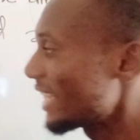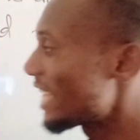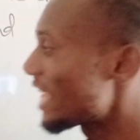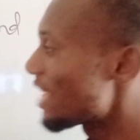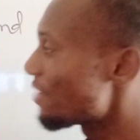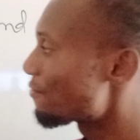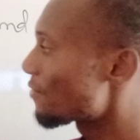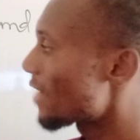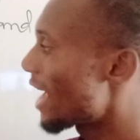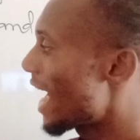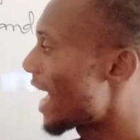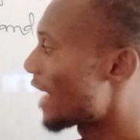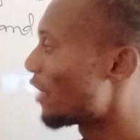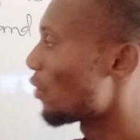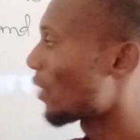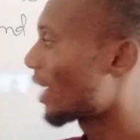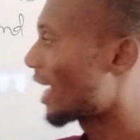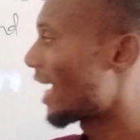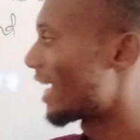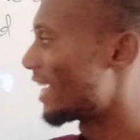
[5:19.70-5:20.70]
if I
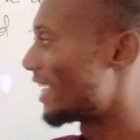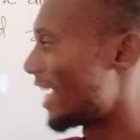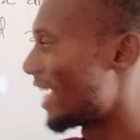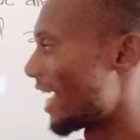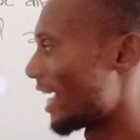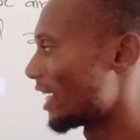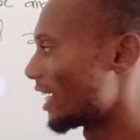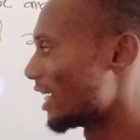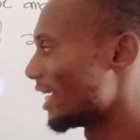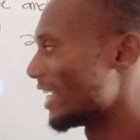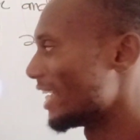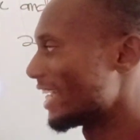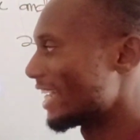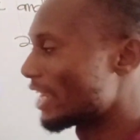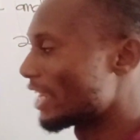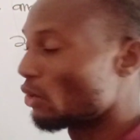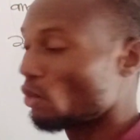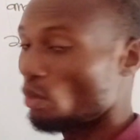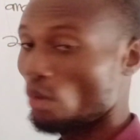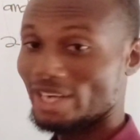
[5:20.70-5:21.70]
look at the
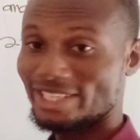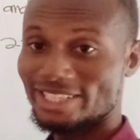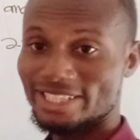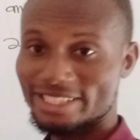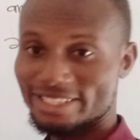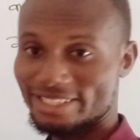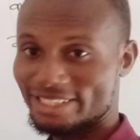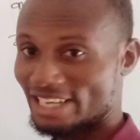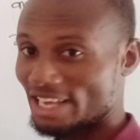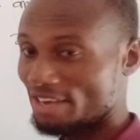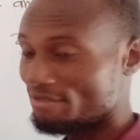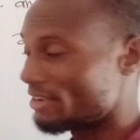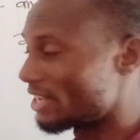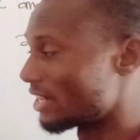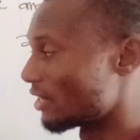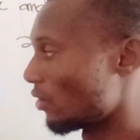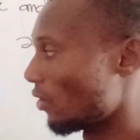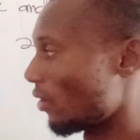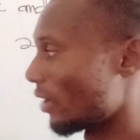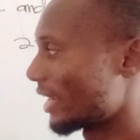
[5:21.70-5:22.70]
equations
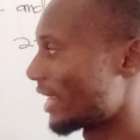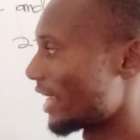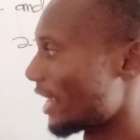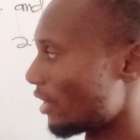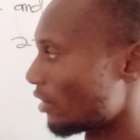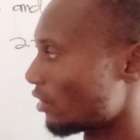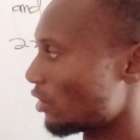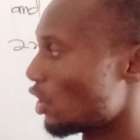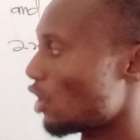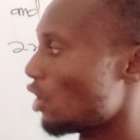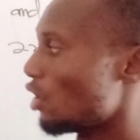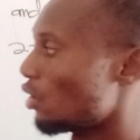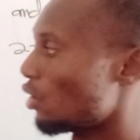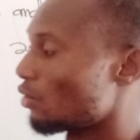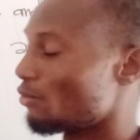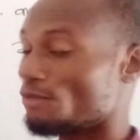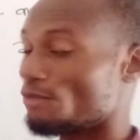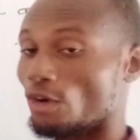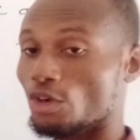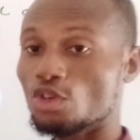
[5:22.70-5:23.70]
given, okay,
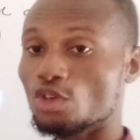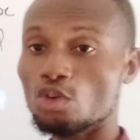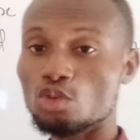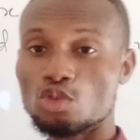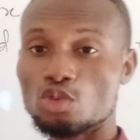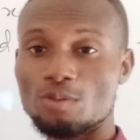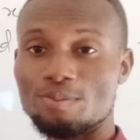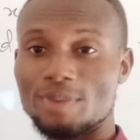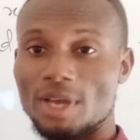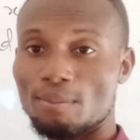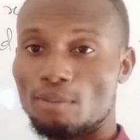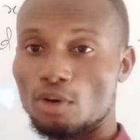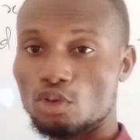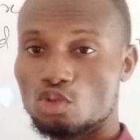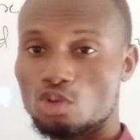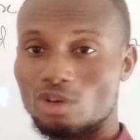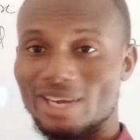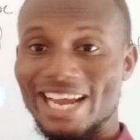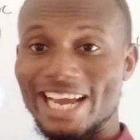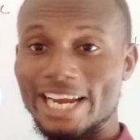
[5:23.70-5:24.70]
for you to be able
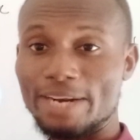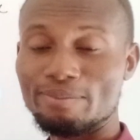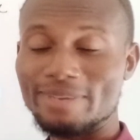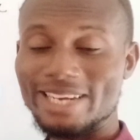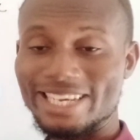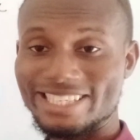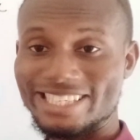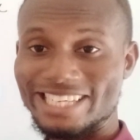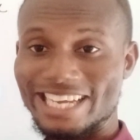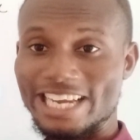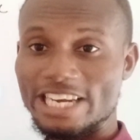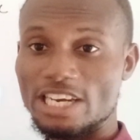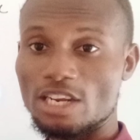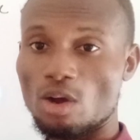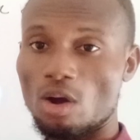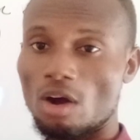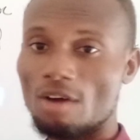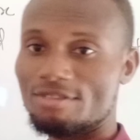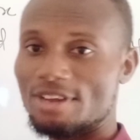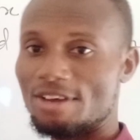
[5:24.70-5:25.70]
to eliminate
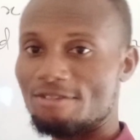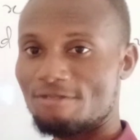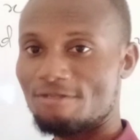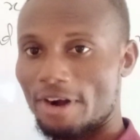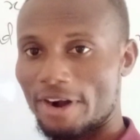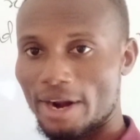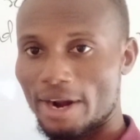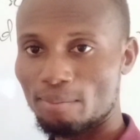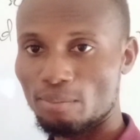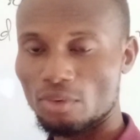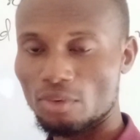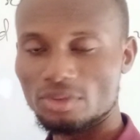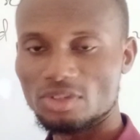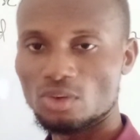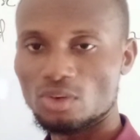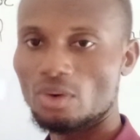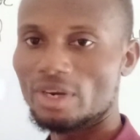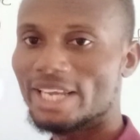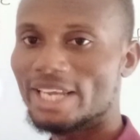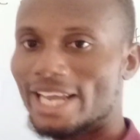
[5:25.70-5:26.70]
any of the
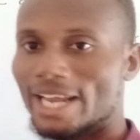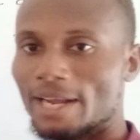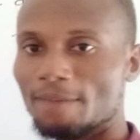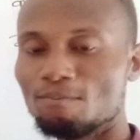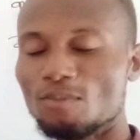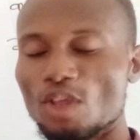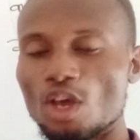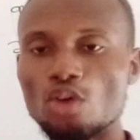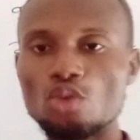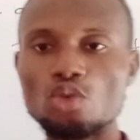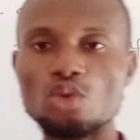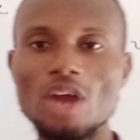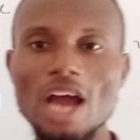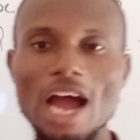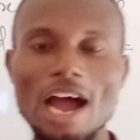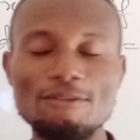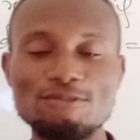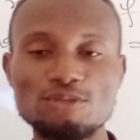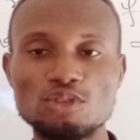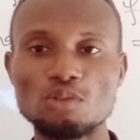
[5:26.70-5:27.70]
variables, okay, you
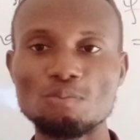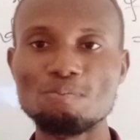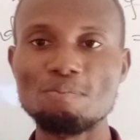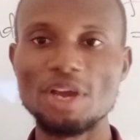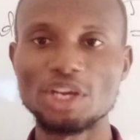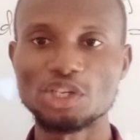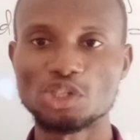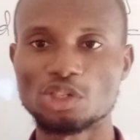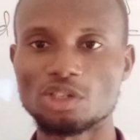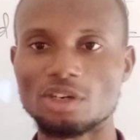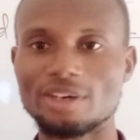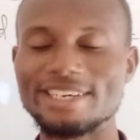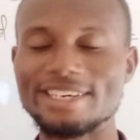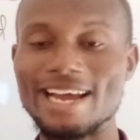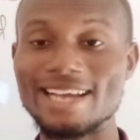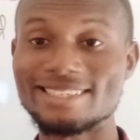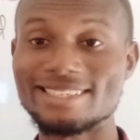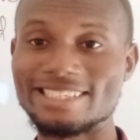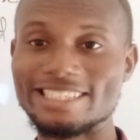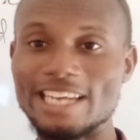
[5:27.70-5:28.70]
have to make sure
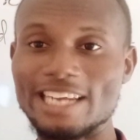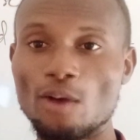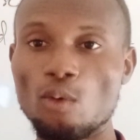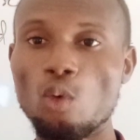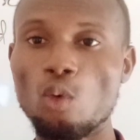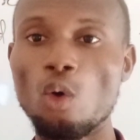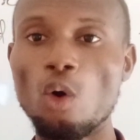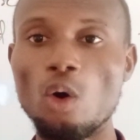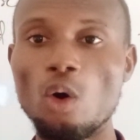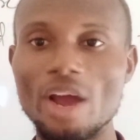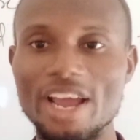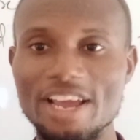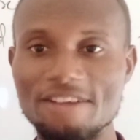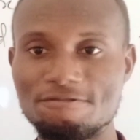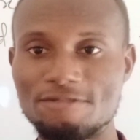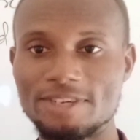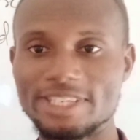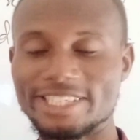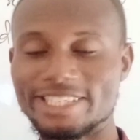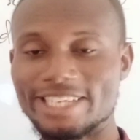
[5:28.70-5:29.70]
that the
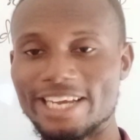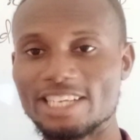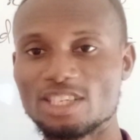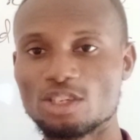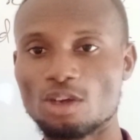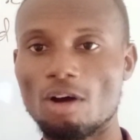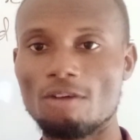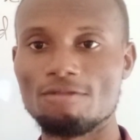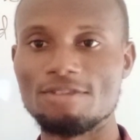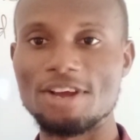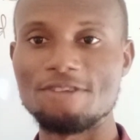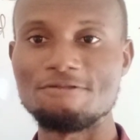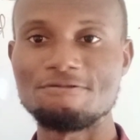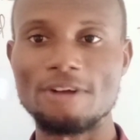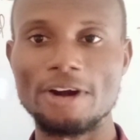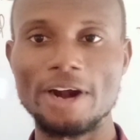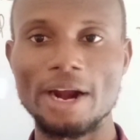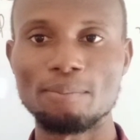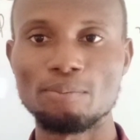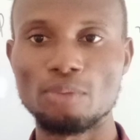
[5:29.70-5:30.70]
coefficients of the
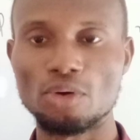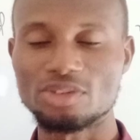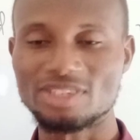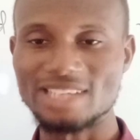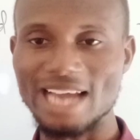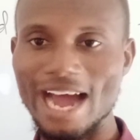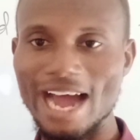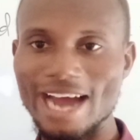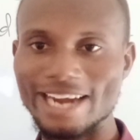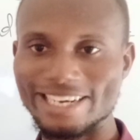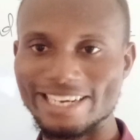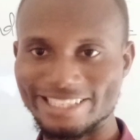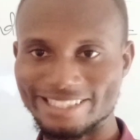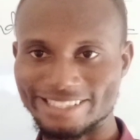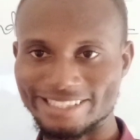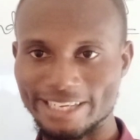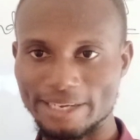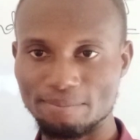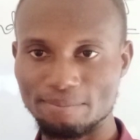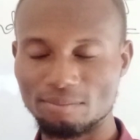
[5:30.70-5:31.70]
variables are the
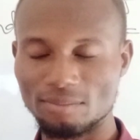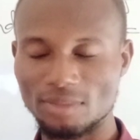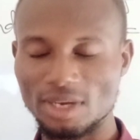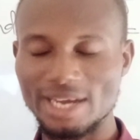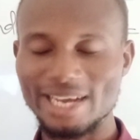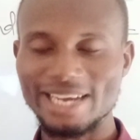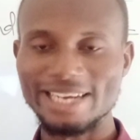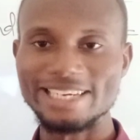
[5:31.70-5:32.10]
same.